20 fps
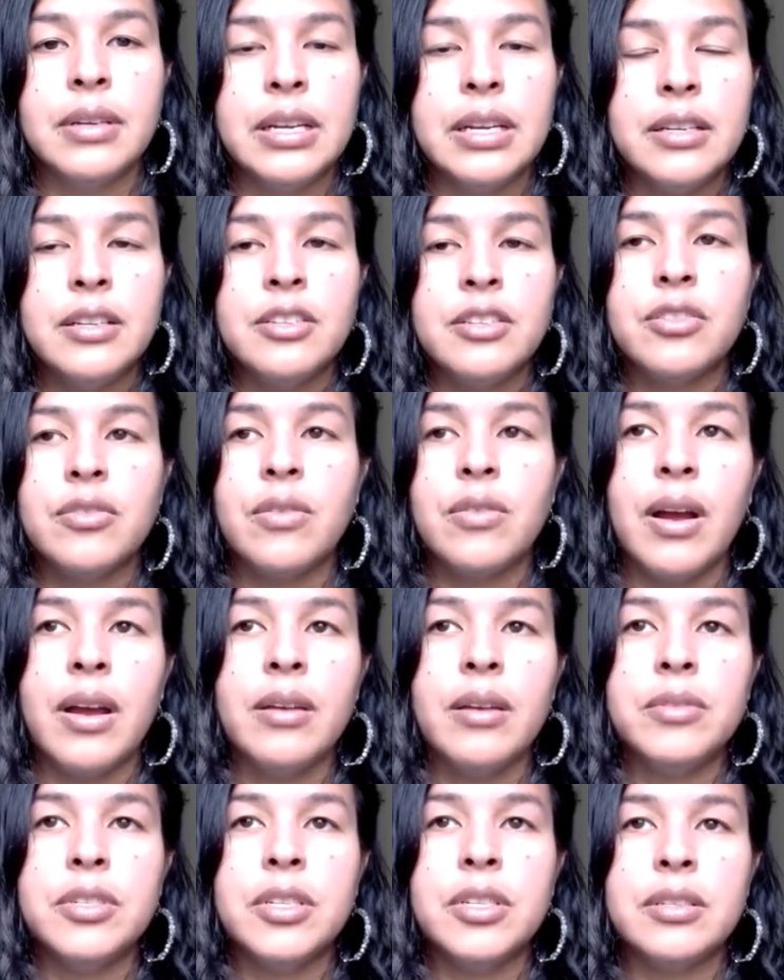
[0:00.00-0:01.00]
He
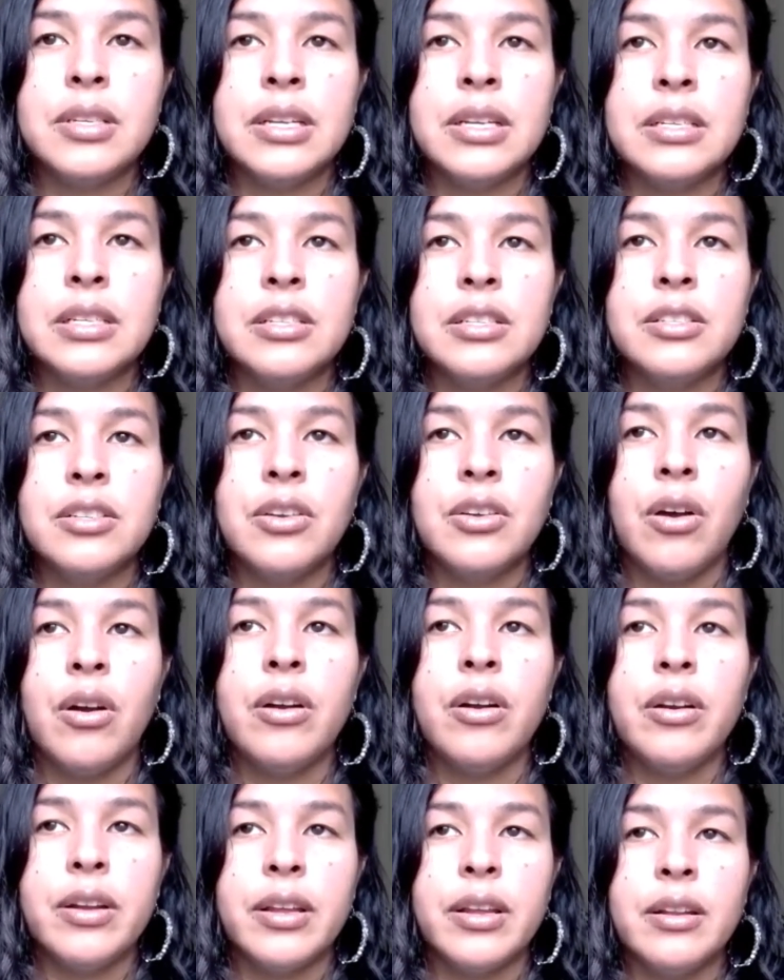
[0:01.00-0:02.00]
describes us as his
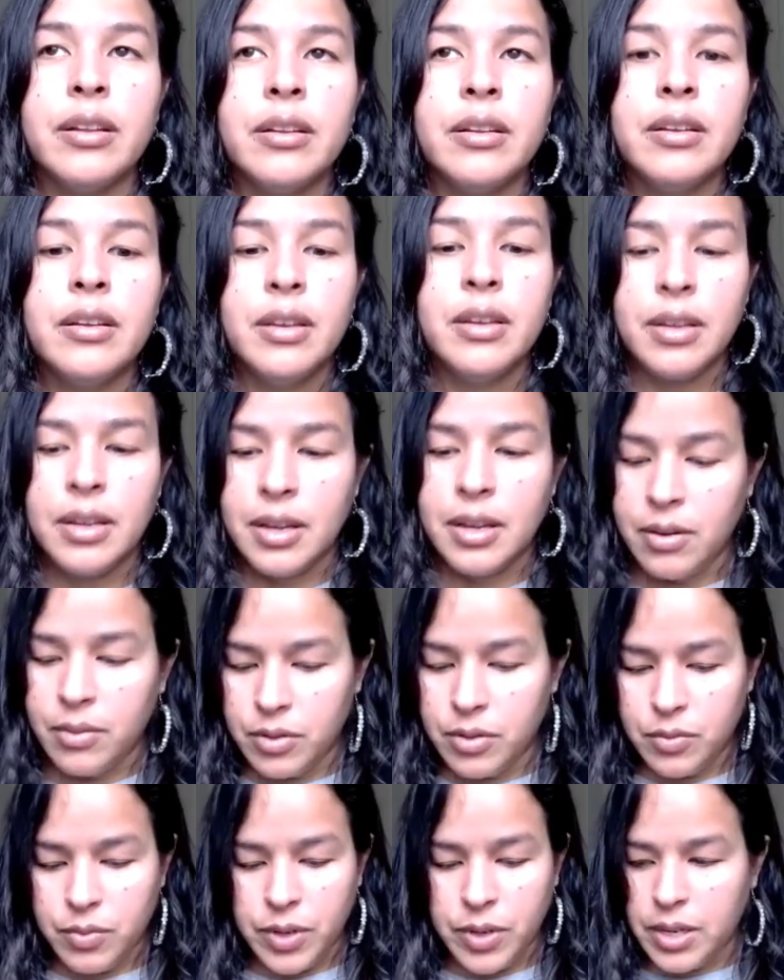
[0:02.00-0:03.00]
garden. I
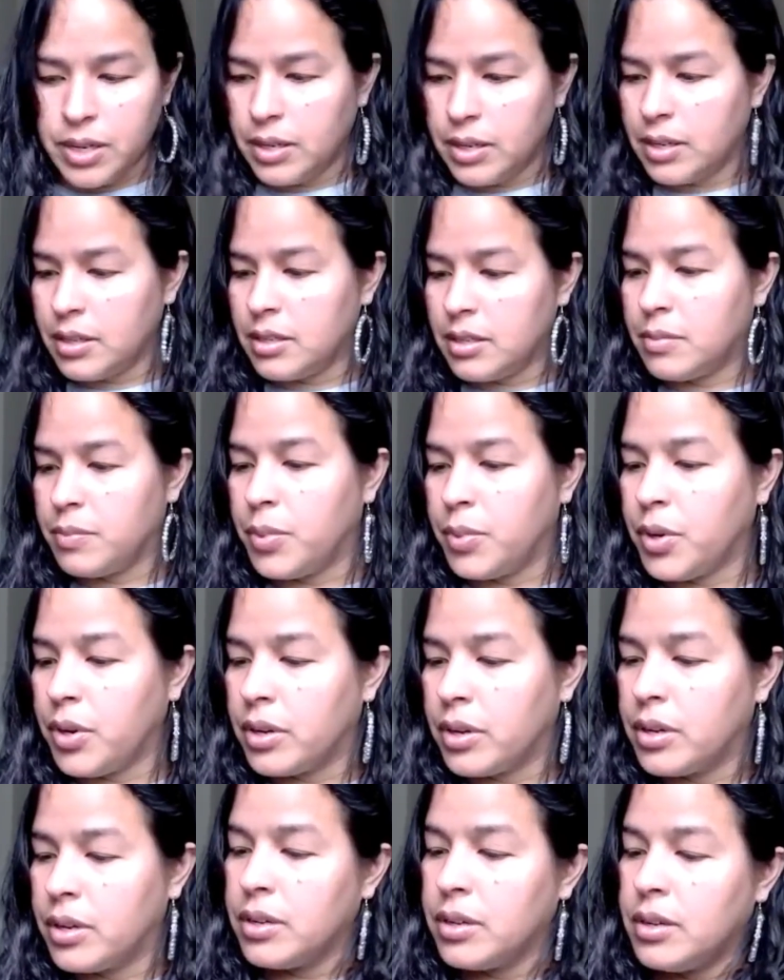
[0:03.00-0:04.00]
was reading this
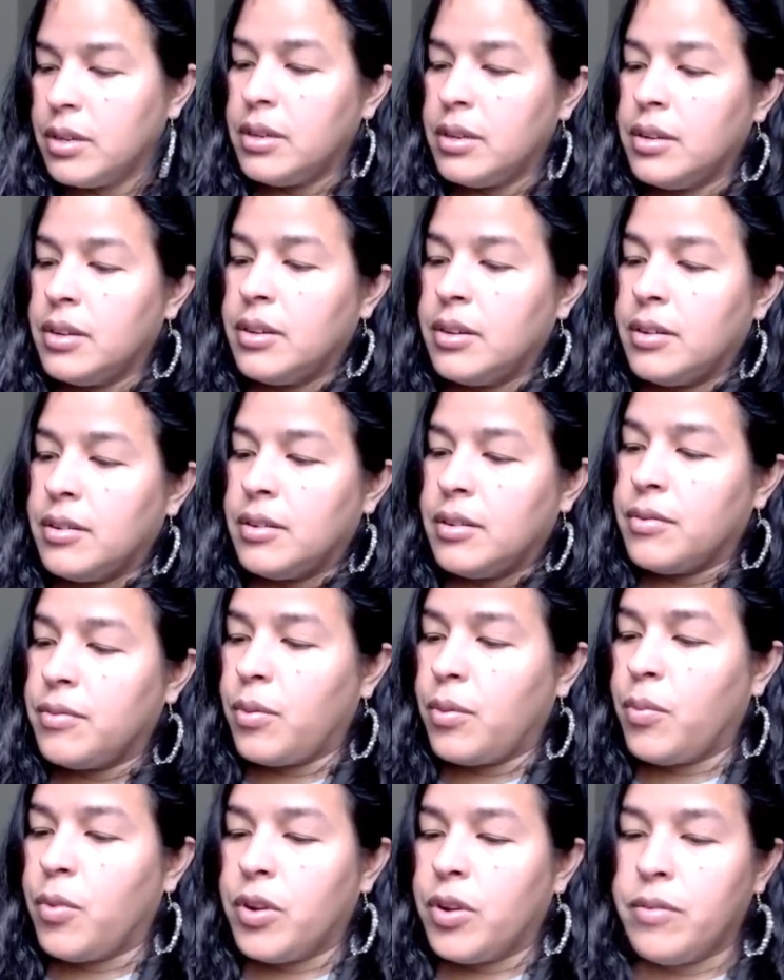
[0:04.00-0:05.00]
book
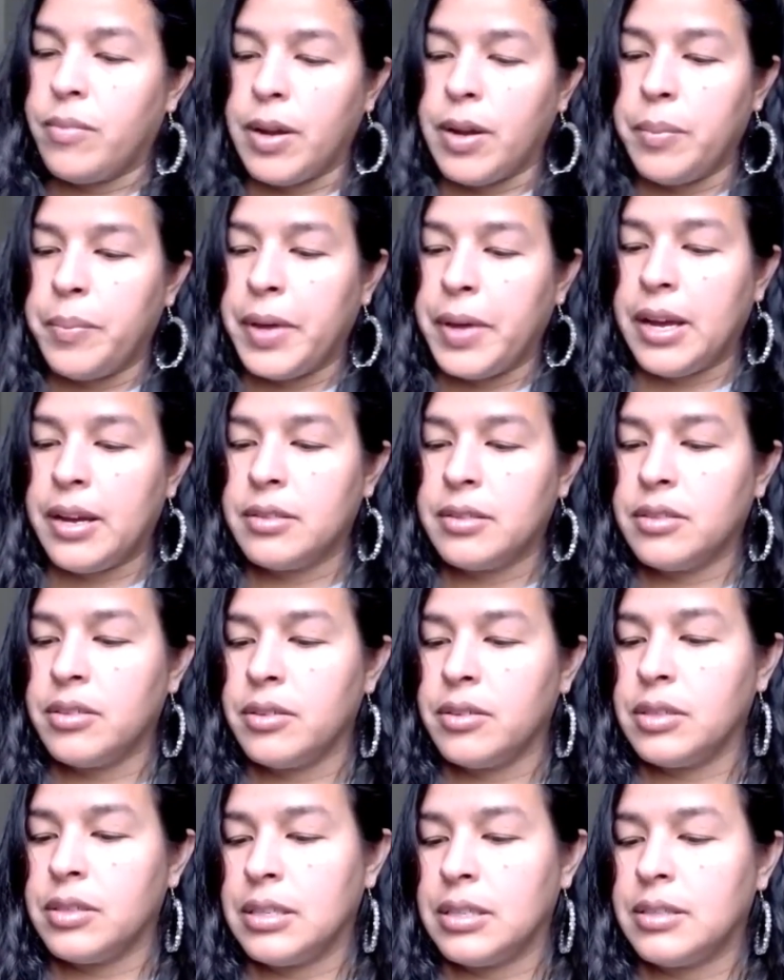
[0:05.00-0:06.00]
from one of my
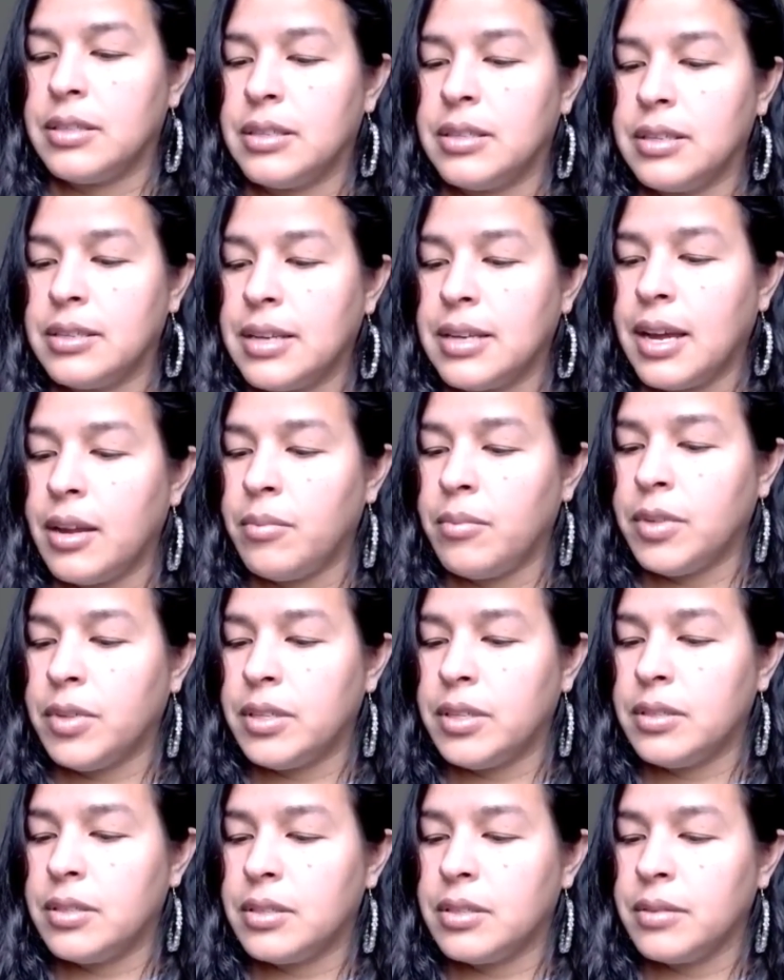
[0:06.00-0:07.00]
pastors. It's The
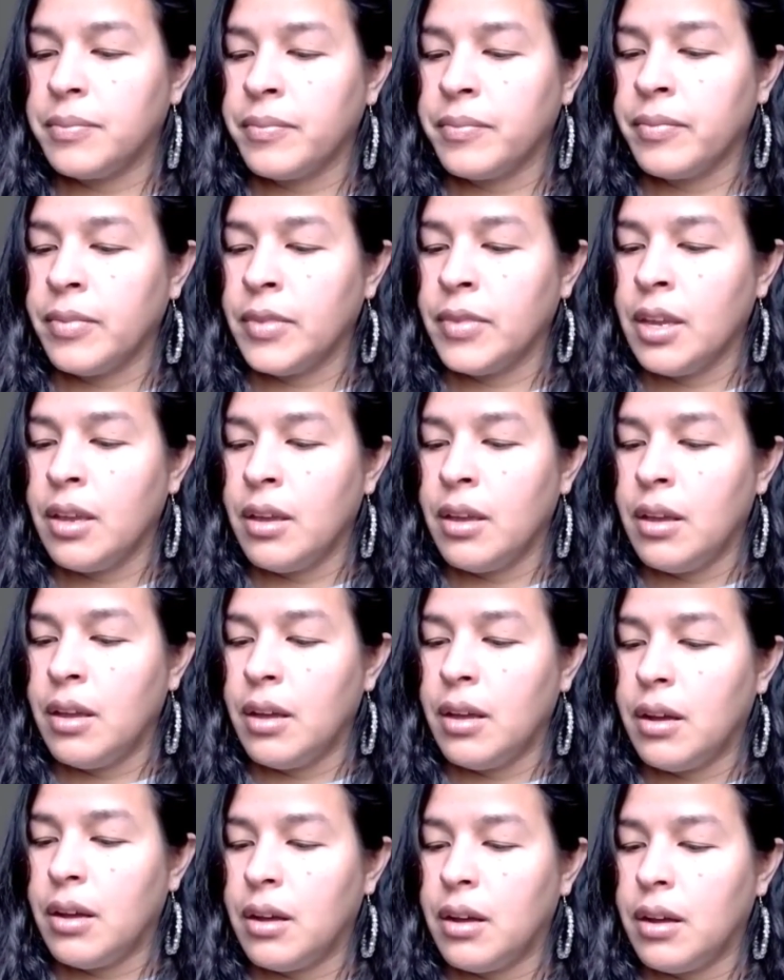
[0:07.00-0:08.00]
Timeless,
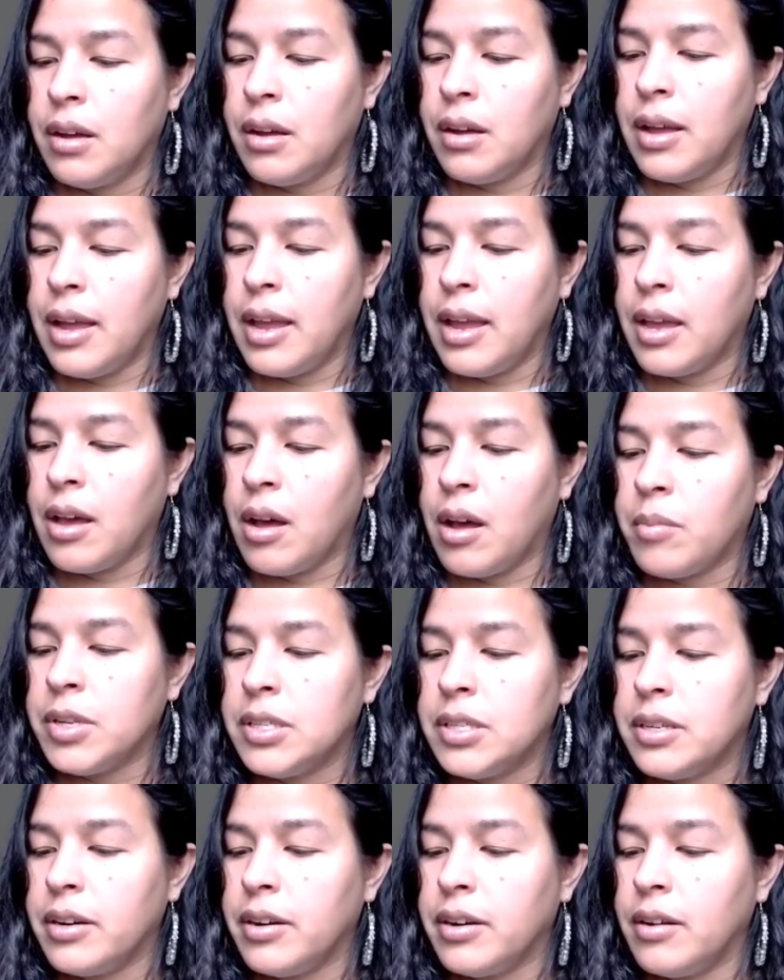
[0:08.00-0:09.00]
a
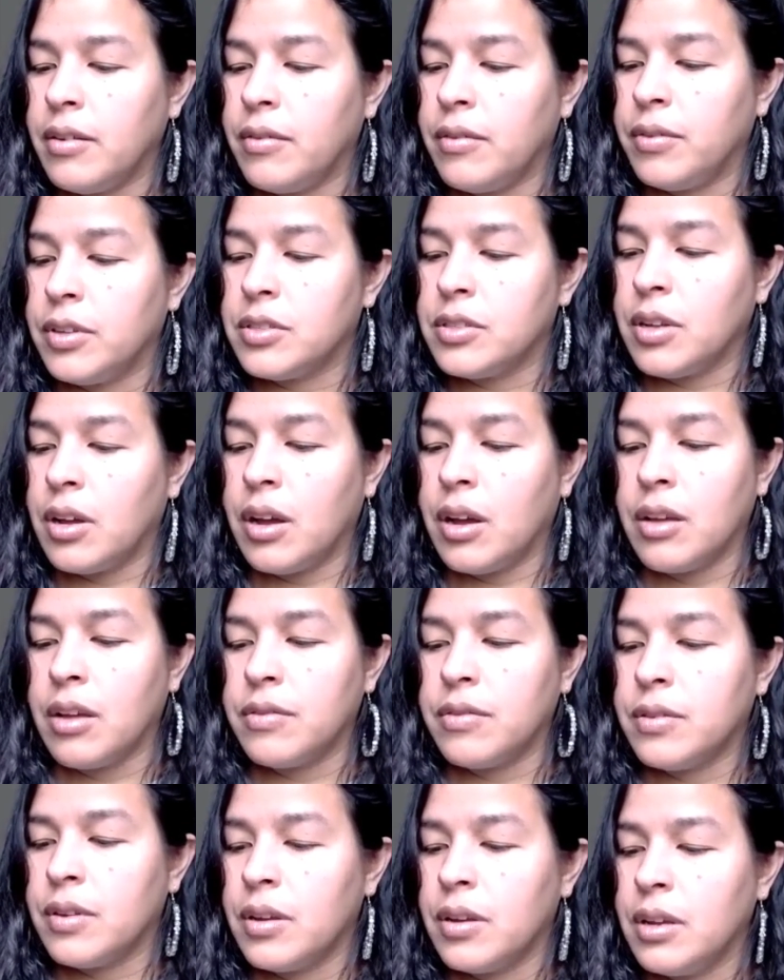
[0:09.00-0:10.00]
commentary of the Song
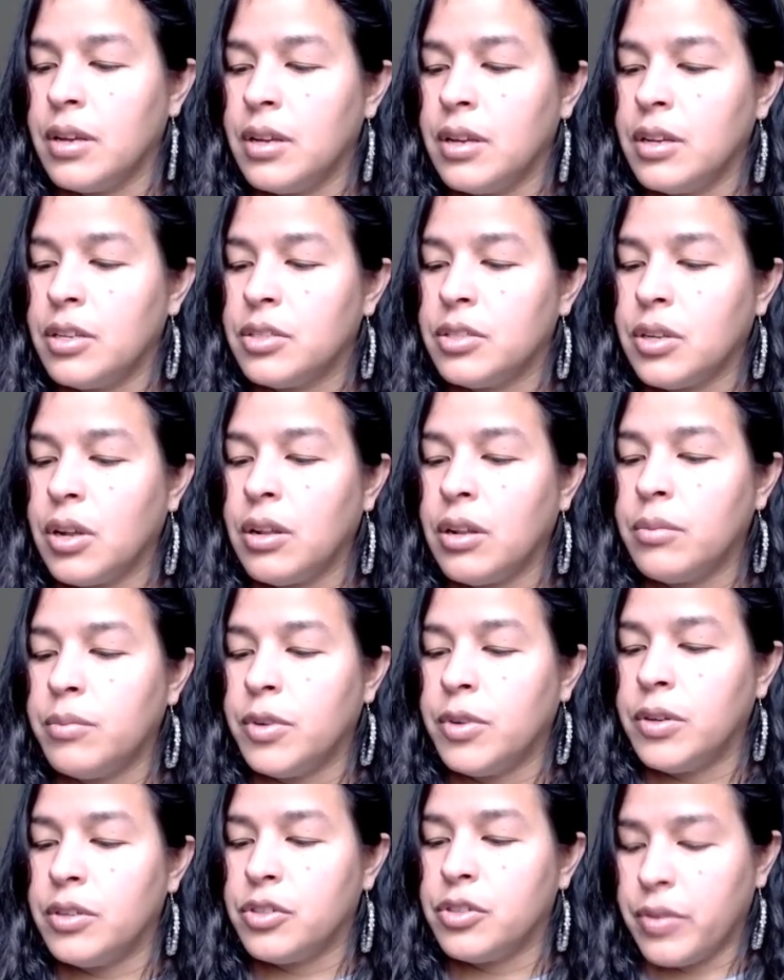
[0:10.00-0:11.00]
of
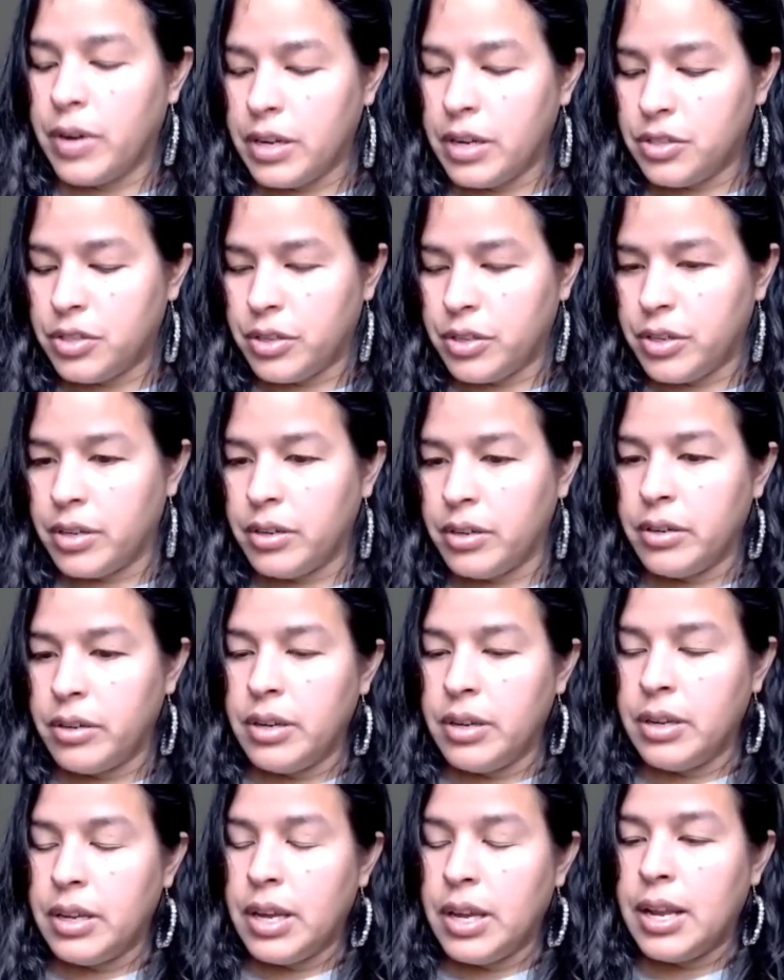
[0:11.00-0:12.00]
Solomon Treasure.
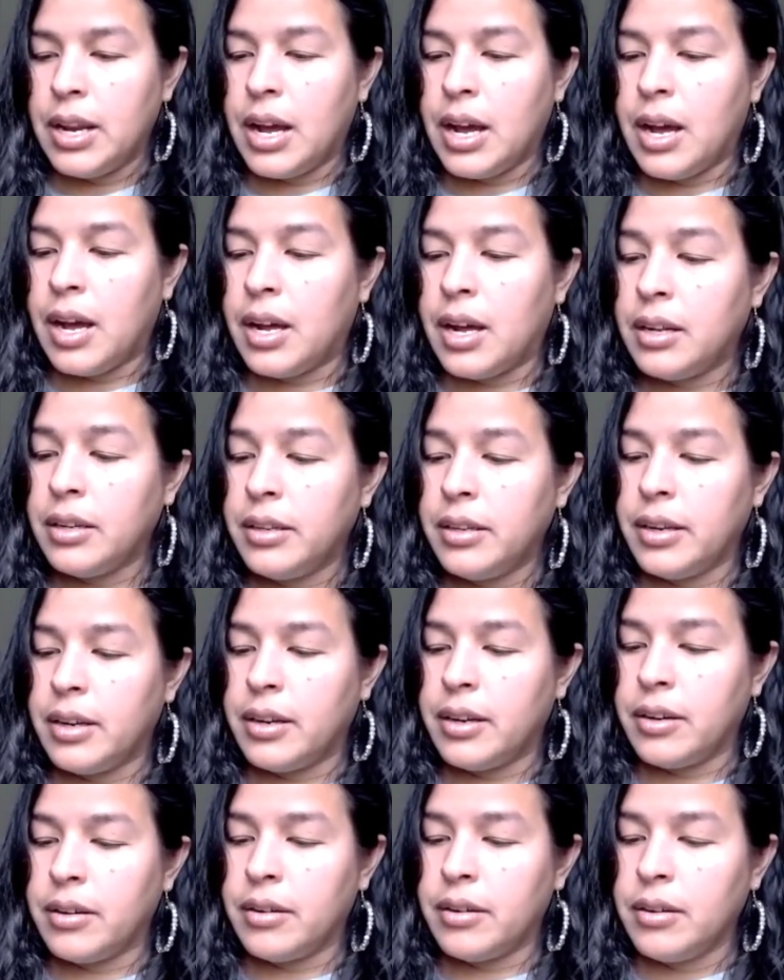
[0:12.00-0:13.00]
And on
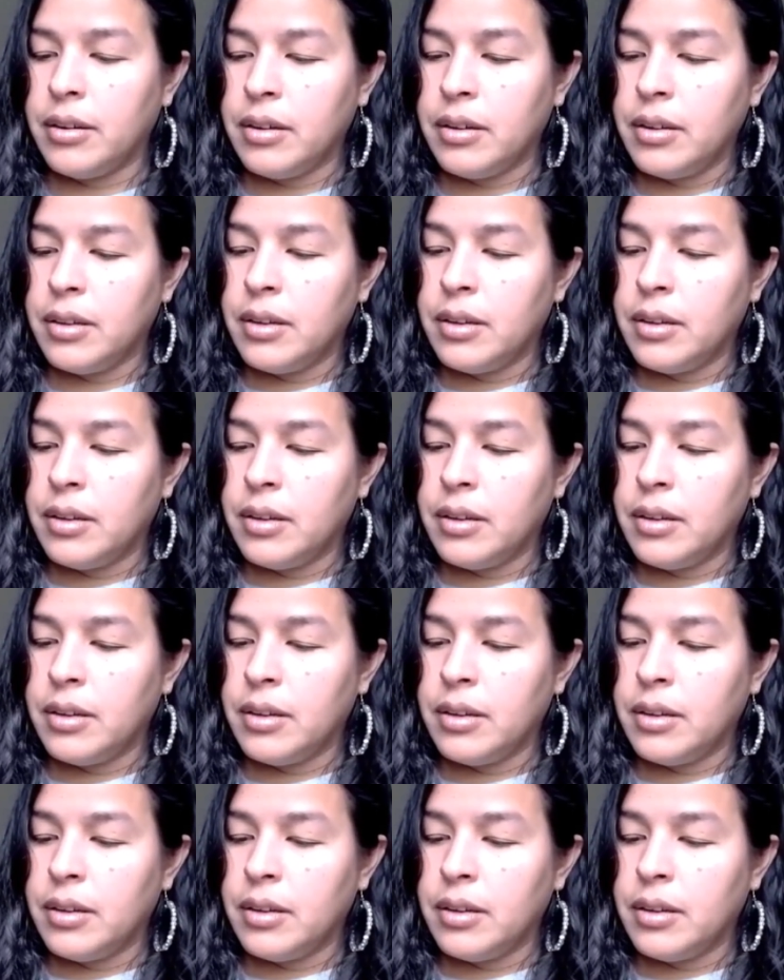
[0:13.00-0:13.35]
there,